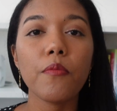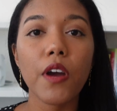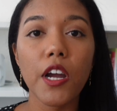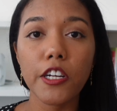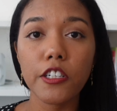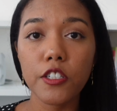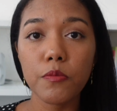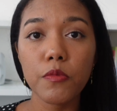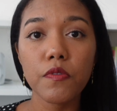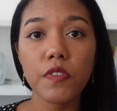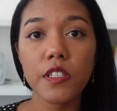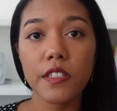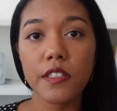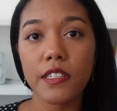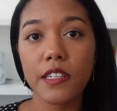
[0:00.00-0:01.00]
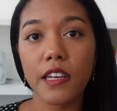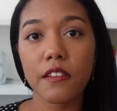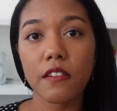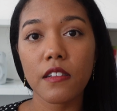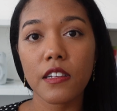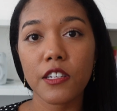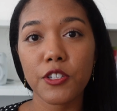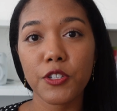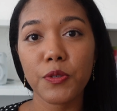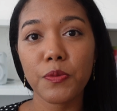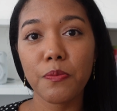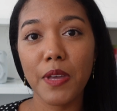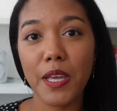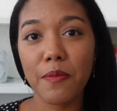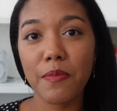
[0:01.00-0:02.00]
Prior to moving to the Netherlands, you
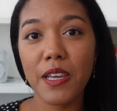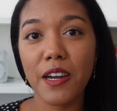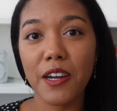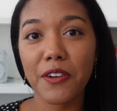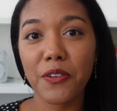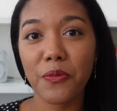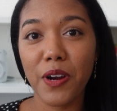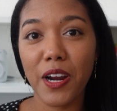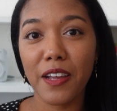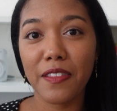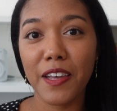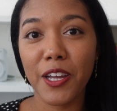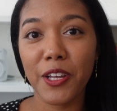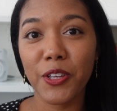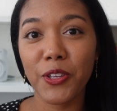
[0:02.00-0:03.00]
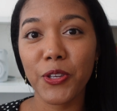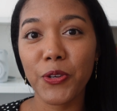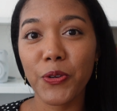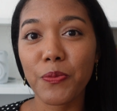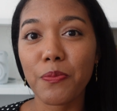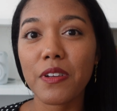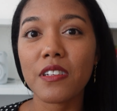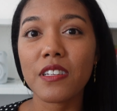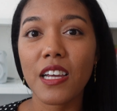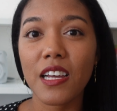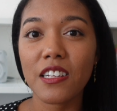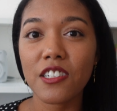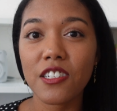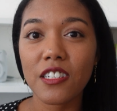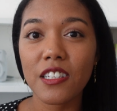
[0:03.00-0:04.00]
may be unaware that you
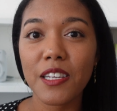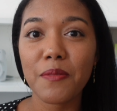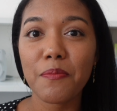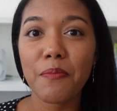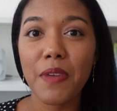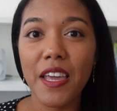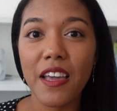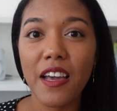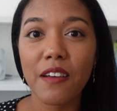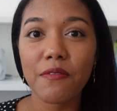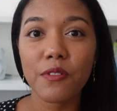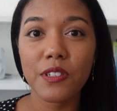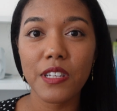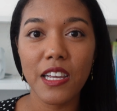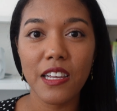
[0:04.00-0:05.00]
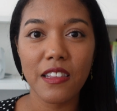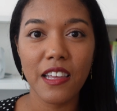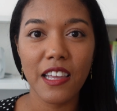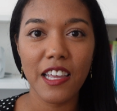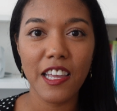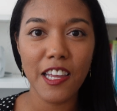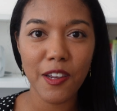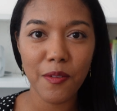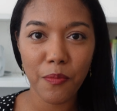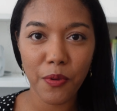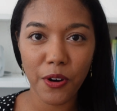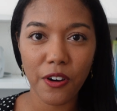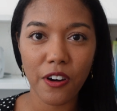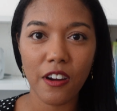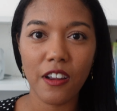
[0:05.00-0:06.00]
potentially may have to take the
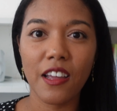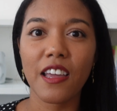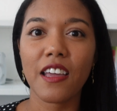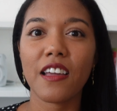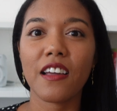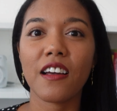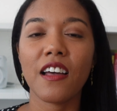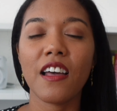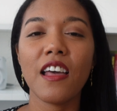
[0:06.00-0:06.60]
inburgering,